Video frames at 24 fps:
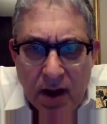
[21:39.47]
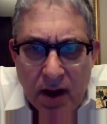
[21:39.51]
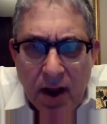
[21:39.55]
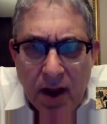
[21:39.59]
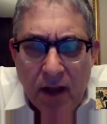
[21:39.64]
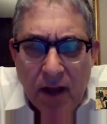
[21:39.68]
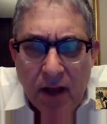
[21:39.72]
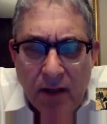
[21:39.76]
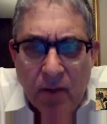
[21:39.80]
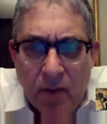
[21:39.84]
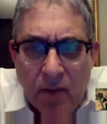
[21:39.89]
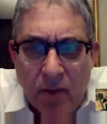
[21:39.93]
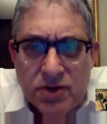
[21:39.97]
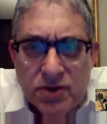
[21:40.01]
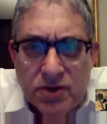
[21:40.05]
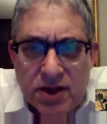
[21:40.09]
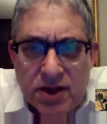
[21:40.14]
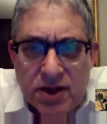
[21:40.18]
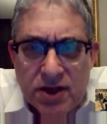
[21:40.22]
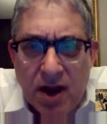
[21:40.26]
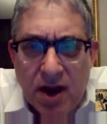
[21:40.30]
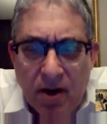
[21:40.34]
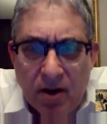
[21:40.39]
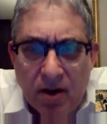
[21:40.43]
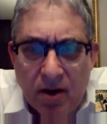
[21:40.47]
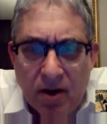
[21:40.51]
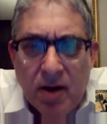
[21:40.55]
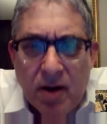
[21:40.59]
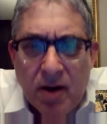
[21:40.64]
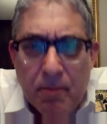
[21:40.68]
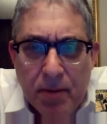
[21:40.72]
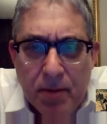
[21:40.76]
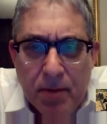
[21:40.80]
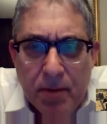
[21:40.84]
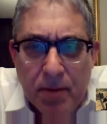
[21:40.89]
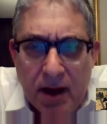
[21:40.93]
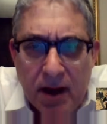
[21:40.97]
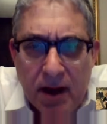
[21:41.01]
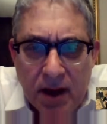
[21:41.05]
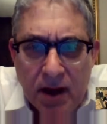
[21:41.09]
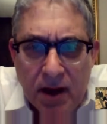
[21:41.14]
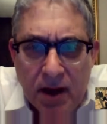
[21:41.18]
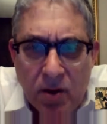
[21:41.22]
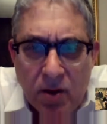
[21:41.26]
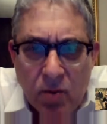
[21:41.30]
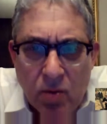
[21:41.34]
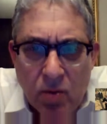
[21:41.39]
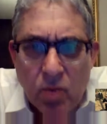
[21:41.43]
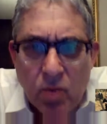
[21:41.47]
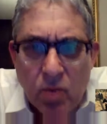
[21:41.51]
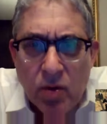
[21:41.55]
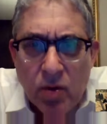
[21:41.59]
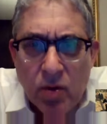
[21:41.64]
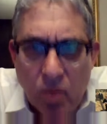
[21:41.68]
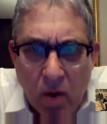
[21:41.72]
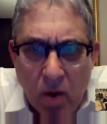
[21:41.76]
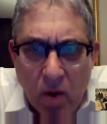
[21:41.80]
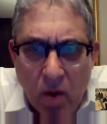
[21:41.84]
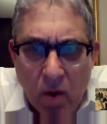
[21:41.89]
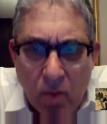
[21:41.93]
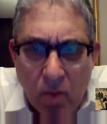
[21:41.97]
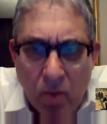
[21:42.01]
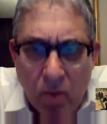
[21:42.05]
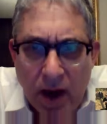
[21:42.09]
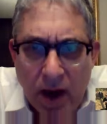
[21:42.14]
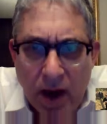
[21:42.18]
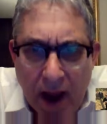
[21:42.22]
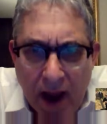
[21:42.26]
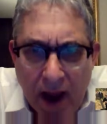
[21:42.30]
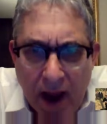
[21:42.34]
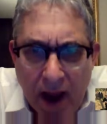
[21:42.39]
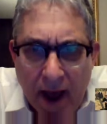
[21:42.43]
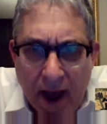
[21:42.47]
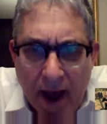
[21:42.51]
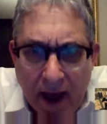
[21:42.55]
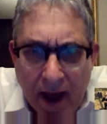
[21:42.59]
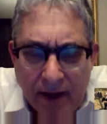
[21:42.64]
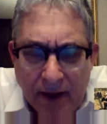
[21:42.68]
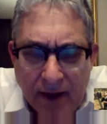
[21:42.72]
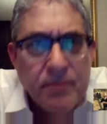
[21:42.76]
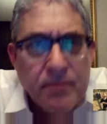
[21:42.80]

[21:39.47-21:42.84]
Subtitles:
And that was their competing with what we had.